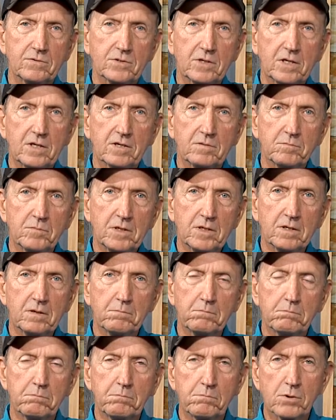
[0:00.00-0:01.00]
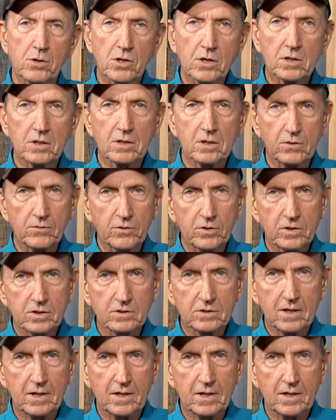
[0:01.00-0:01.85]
seen as many burglaries?